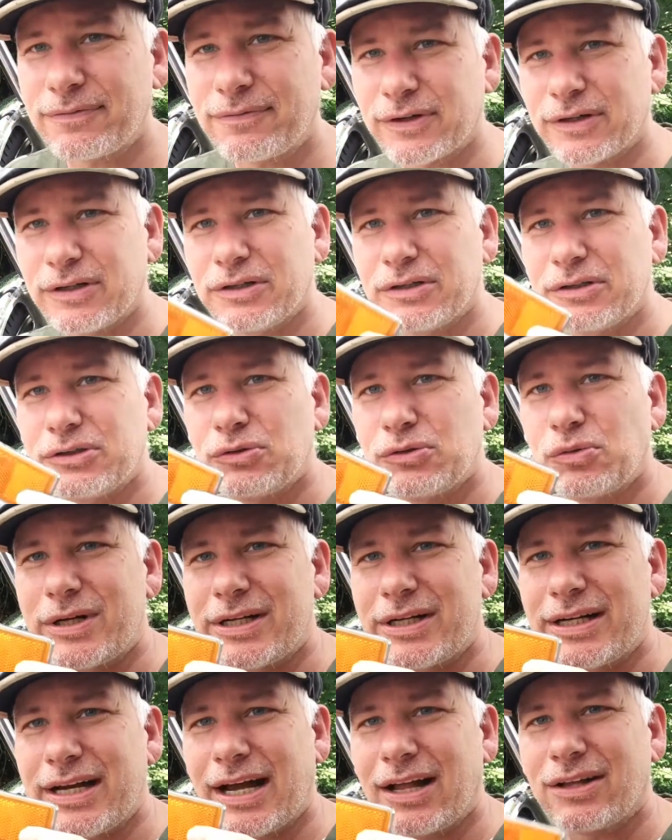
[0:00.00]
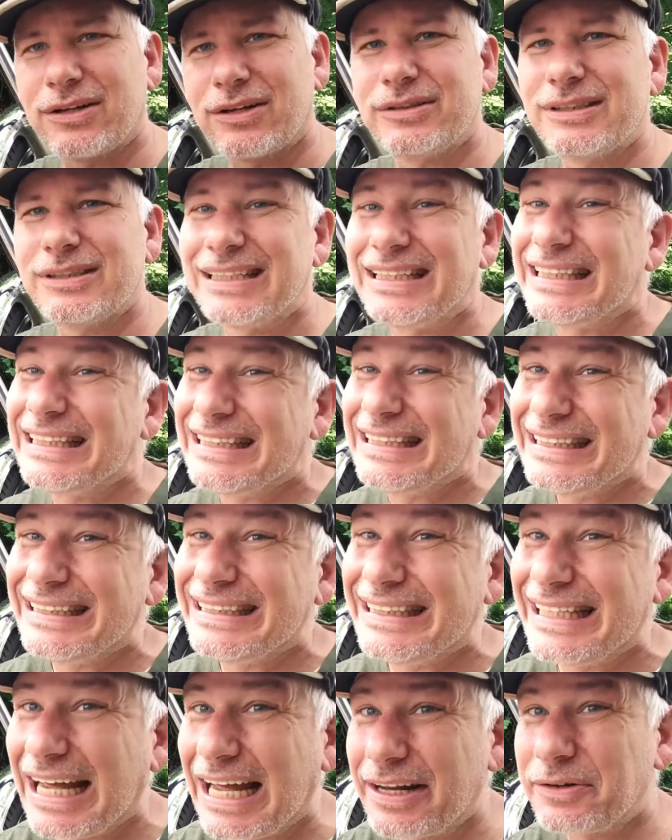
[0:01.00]
for $20.
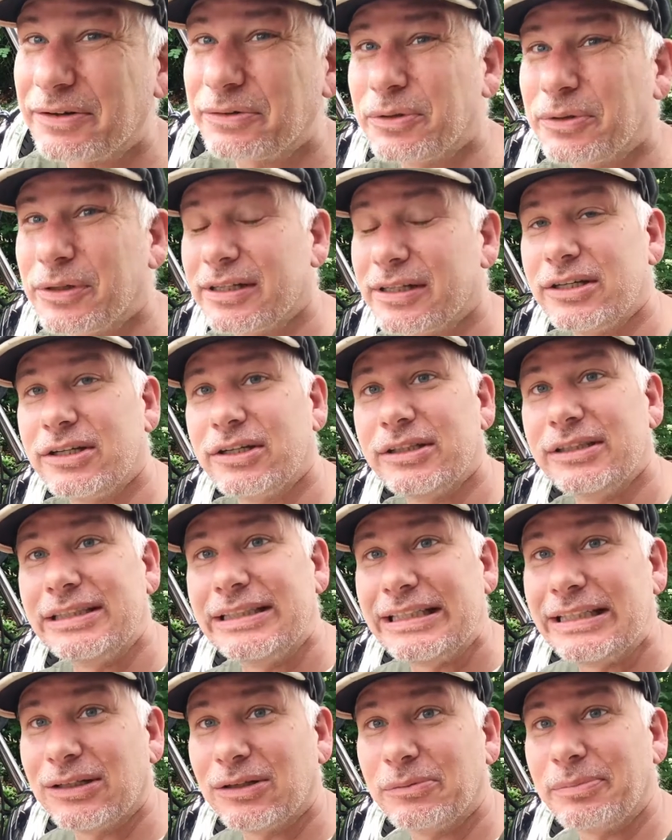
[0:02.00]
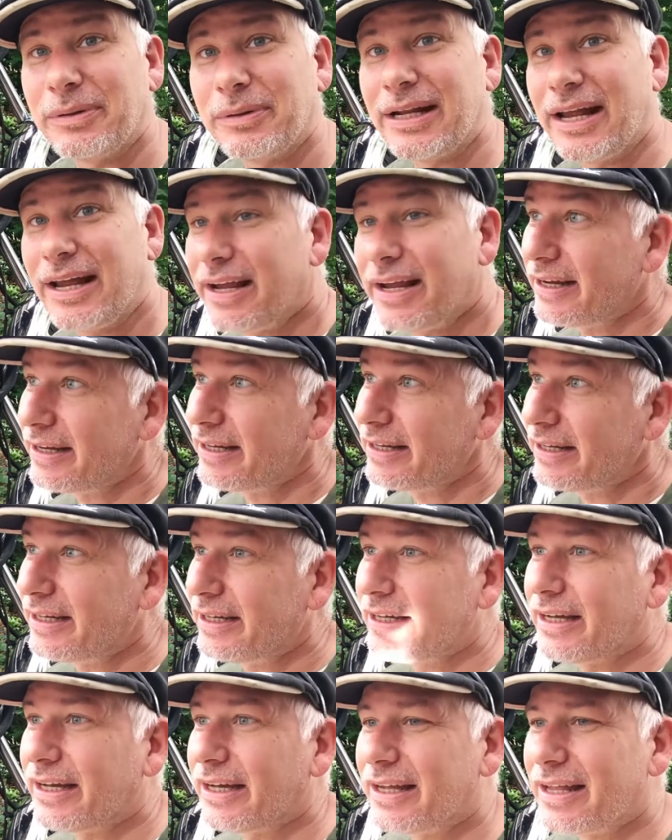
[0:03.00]
Not a really good deal, but hey,
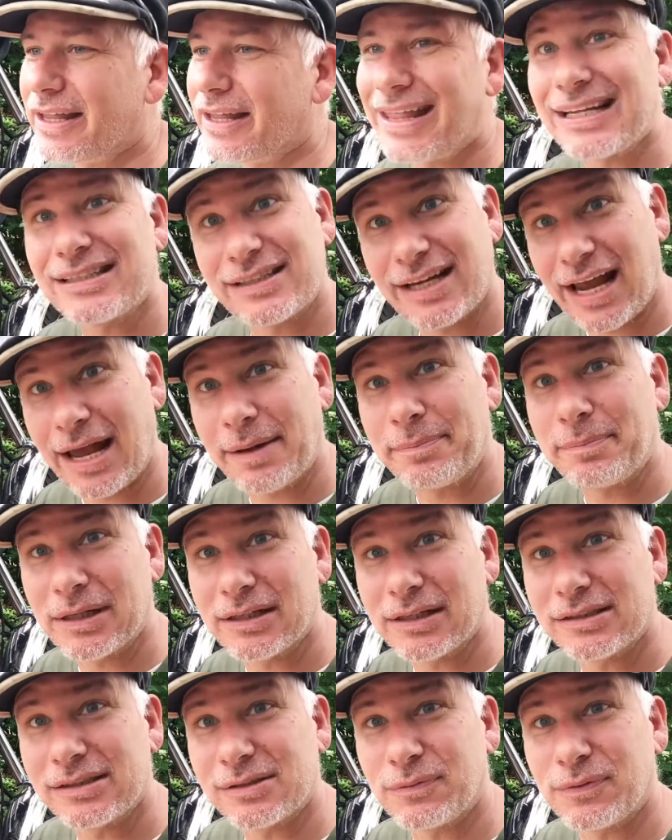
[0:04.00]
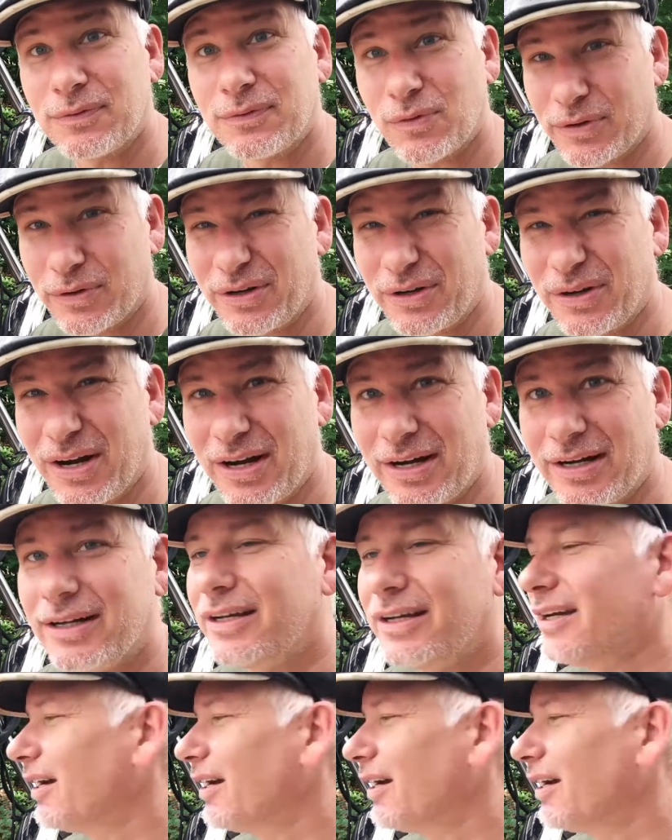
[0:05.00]
that's capitalism for you, right?